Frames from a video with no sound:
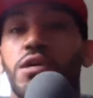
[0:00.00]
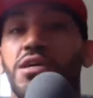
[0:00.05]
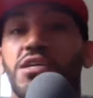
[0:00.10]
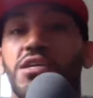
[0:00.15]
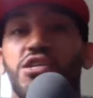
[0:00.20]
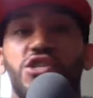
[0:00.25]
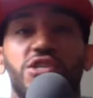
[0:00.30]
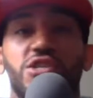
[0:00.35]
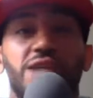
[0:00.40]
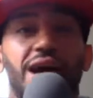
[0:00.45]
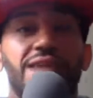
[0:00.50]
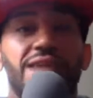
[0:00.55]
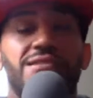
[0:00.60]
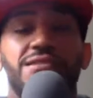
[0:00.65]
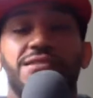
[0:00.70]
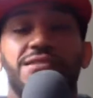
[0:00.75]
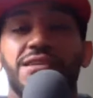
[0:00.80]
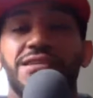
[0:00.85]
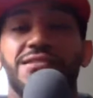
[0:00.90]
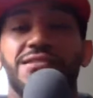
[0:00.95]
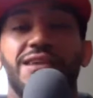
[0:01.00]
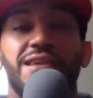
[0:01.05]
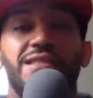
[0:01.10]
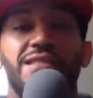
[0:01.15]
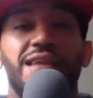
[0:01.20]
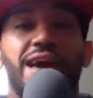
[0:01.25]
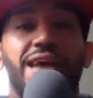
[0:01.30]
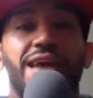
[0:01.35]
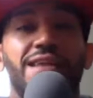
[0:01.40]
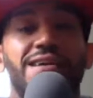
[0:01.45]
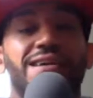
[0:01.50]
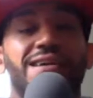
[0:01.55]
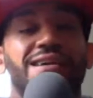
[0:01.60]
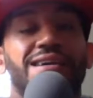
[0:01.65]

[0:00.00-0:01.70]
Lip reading: his shots and things like that.